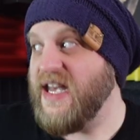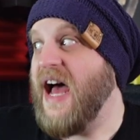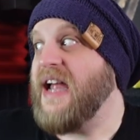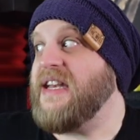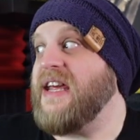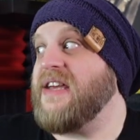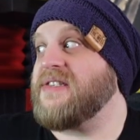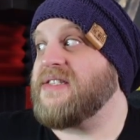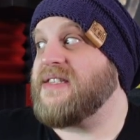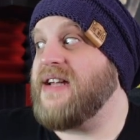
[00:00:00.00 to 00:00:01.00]
90 is
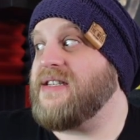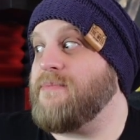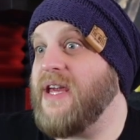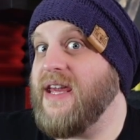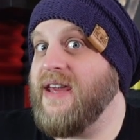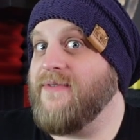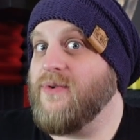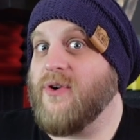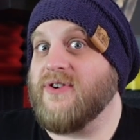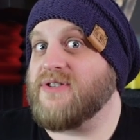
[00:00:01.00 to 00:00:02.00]
set to be even worse,